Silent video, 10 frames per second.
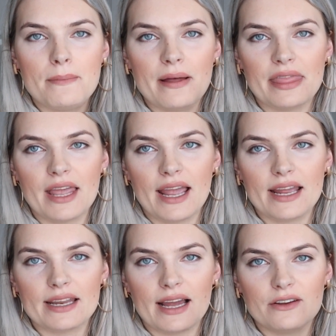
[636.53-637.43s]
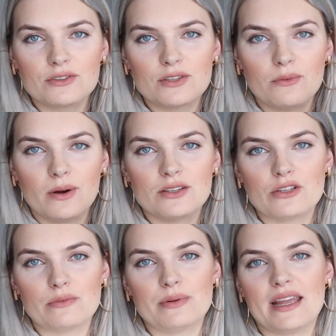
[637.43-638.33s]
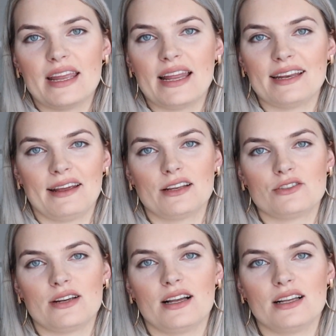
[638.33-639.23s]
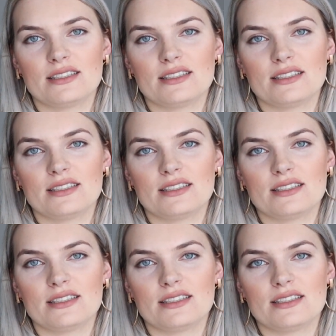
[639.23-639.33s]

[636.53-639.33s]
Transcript: but then I also want to bring an extra